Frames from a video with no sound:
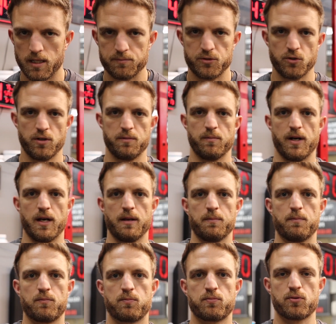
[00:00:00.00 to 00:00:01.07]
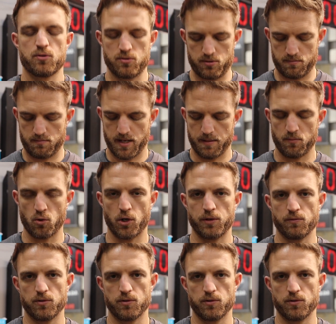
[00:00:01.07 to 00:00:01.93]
I'm doing my morning